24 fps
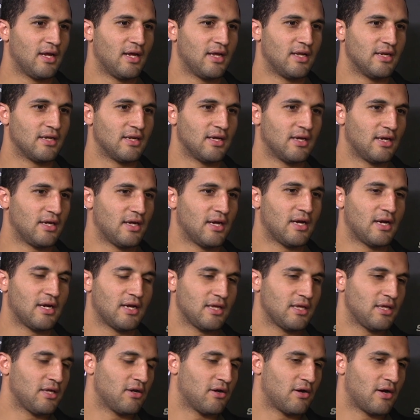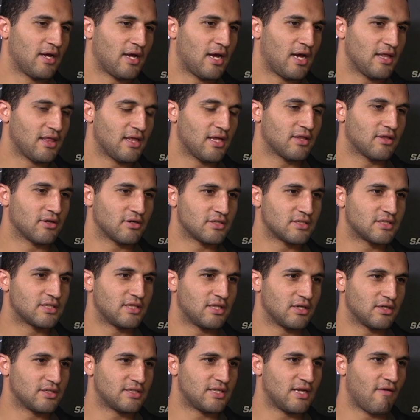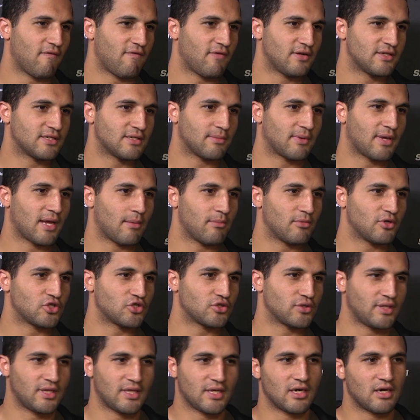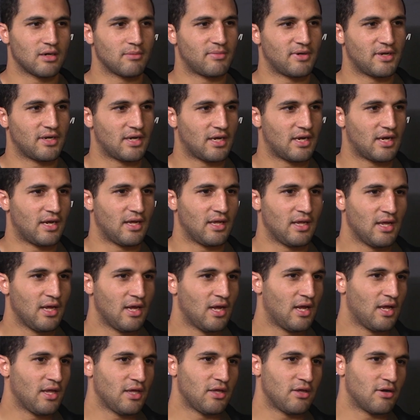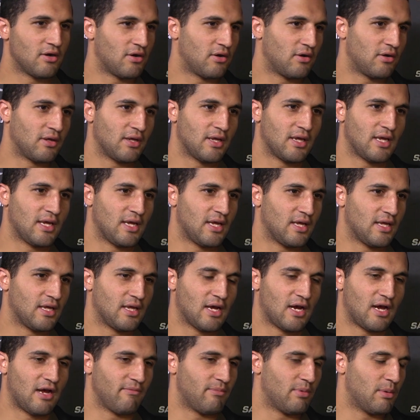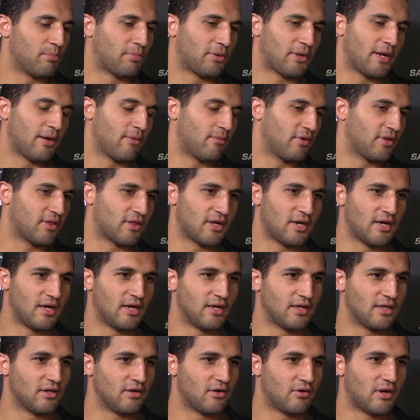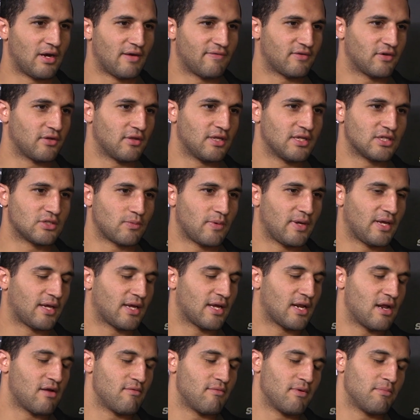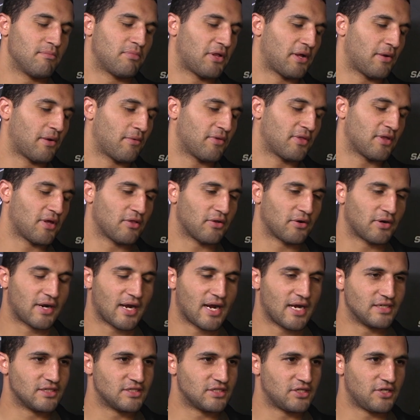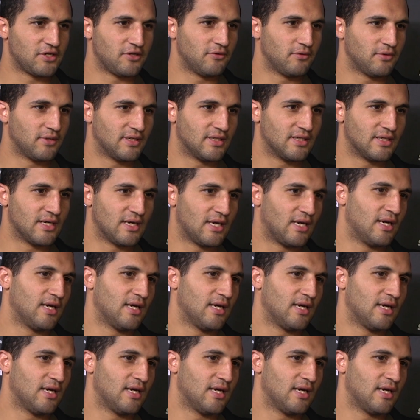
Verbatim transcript: and uh, you know, I, I, think there's there's definitely some chemistry there, but you know, it, I've been playing with you know after this week, and I've been playing with other guys too, and